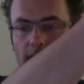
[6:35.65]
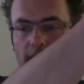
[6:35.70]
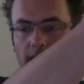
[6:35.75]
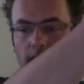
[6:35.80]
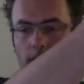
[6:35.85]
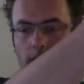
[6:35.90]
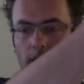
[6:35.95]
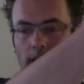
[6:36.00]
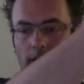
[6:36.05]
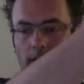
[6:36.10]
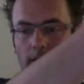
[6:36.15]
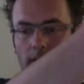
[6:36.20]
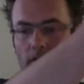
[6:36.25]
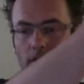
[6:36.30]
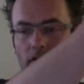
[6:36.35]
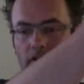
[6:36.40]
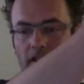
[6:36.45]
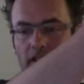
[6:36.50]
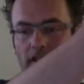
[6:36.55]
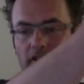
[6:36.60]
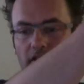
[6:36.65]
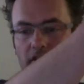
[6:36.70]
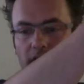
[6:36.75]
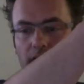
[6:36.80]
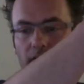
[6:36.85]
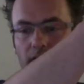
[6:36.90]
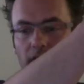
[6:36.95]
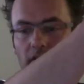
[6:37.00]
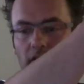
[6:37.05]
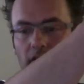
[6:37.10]
at first there's a
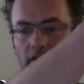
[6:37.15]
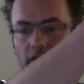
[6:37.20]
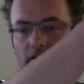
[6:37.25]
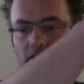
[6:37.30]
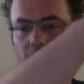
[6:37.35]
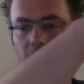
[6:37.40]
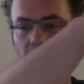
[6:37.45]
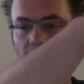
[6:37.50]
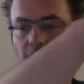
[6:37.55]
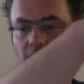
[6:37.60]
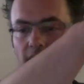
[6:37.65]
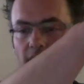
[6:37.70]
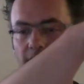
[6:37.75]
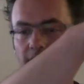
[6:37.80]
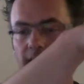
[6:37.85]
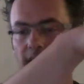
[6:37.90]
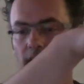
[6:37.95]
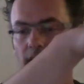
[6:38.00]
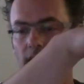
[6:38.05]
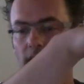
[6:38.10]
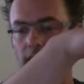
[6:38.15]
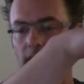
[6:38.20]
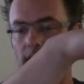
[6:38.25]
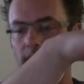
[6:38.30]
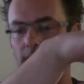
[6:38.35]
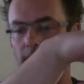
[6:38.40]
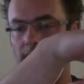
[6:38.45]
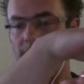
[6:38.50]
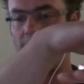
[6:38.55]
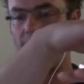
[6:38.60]
difference, and then
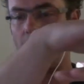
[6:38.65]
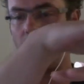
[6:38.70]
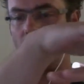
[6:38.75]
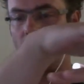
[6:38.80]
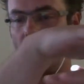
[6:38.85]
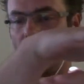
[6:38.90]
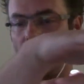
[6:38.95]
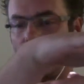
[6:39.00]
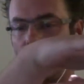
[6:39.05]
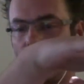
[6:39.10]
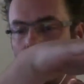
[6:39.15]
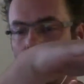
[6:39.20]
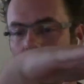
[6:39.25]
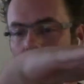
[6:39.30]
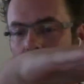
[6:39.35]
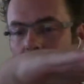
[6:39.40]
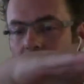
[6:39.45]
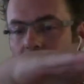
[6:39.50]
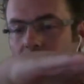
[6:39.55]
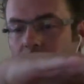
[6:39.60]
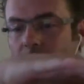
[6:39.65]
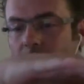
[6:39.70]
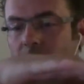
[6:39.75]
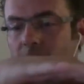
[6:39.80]
as time goes along,